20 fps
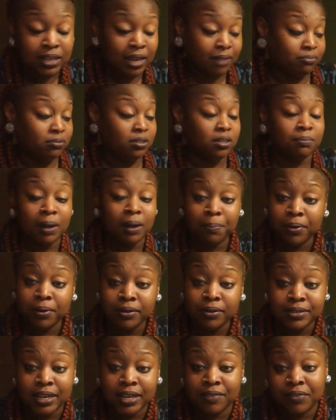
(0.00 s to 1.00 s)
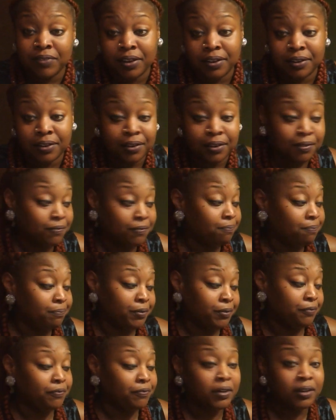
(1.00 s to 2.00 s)
I should my purse heavy enough.
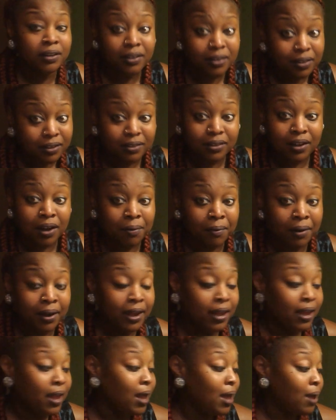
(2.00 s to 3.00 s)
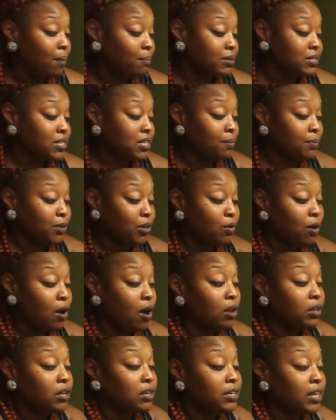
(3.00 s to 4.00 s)
The fuck? All right. But some of you
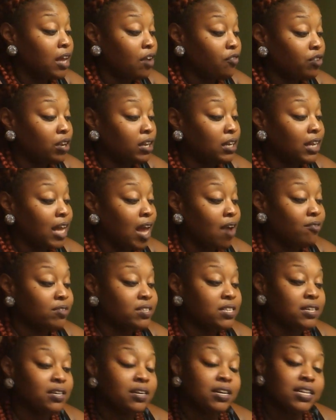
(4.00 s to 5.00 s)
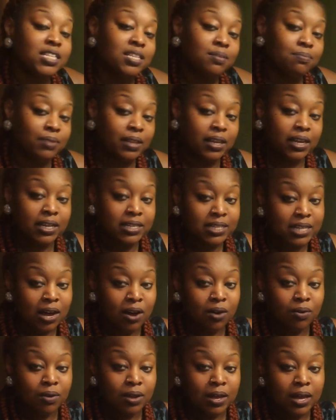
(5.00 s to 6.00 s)
all are definitely having to cut some things
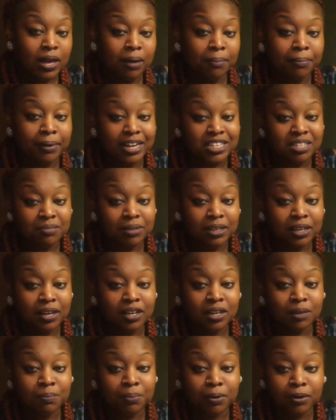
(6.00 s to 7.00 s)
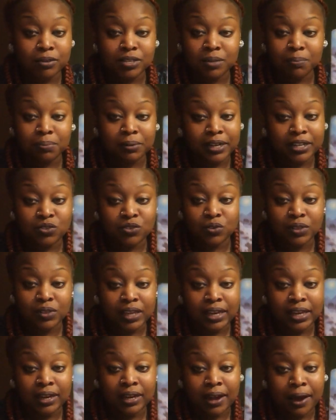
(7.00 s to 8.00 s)
out, possibly cut a person, place, or
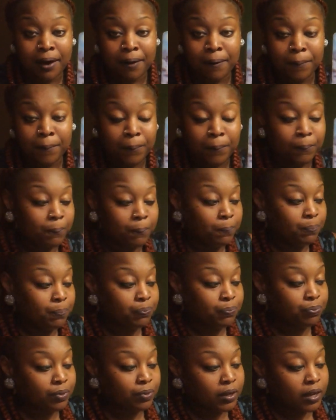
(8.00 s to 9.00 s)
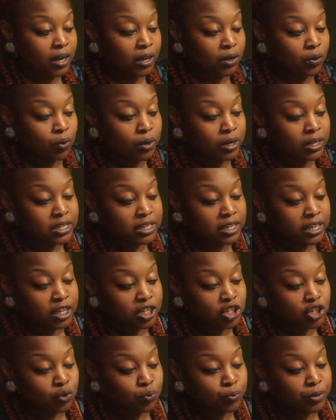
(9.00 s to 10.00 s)
thing out in order to
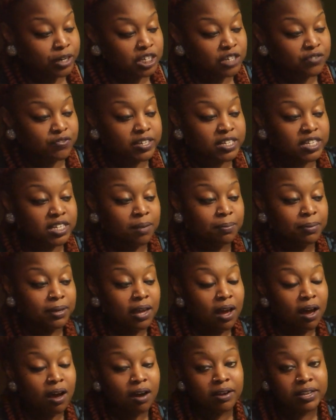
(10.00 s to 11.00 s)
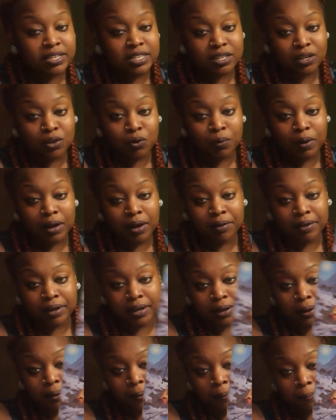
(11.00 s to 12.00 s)
get your wish. For some of y'all, it's an
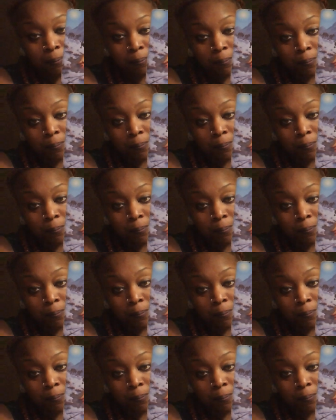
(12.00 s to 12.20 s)
Aquarian.